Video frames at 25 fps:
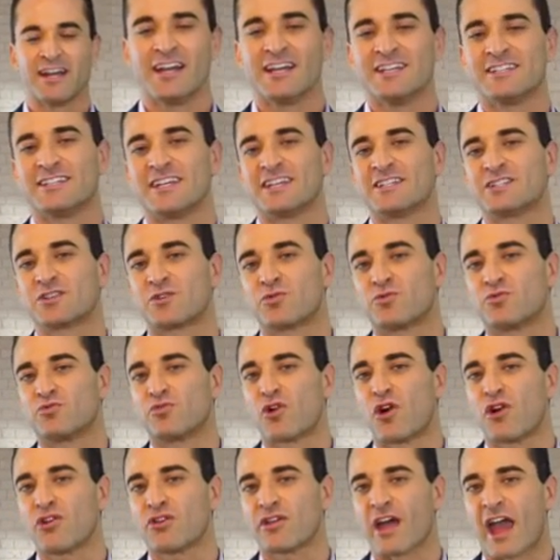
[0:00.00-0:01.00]
says
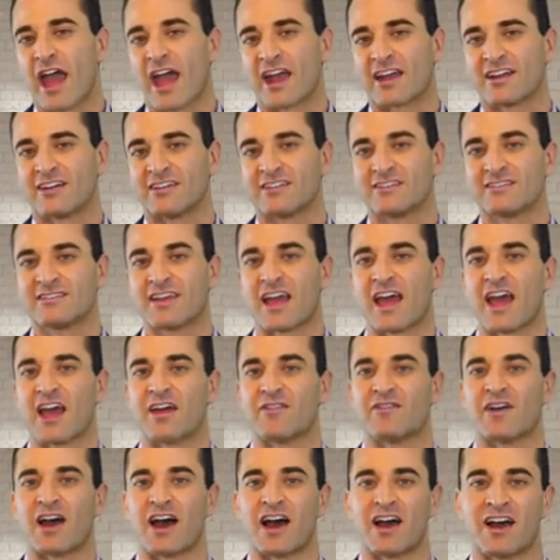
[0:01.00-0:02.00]
growth hackers
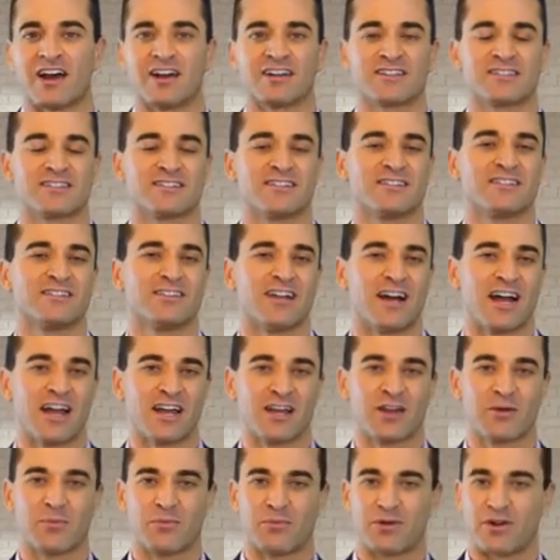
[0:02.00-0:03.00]
have a
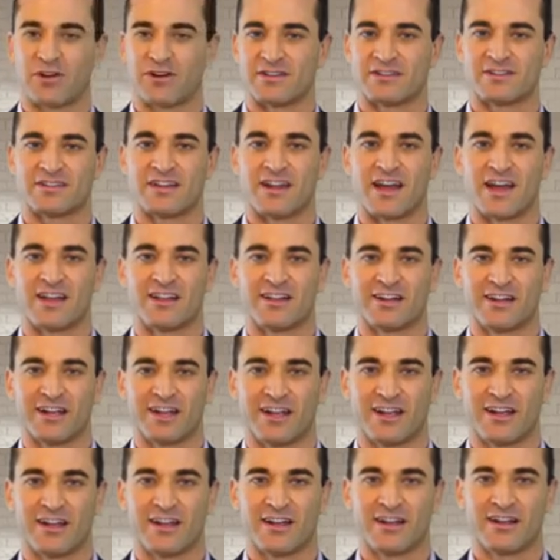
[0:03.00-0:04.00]
hustler-like
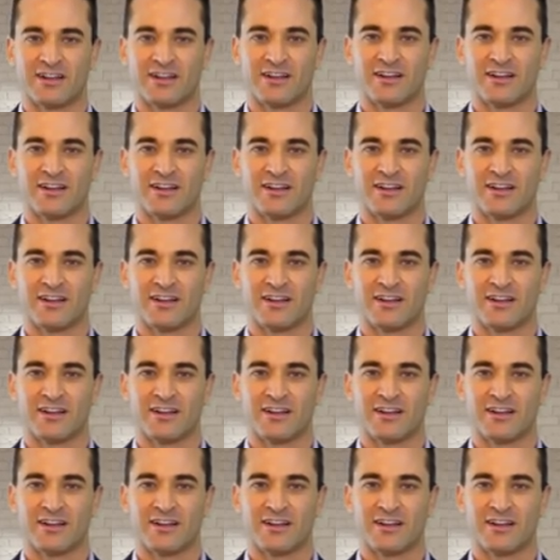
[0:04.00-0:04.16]
personality.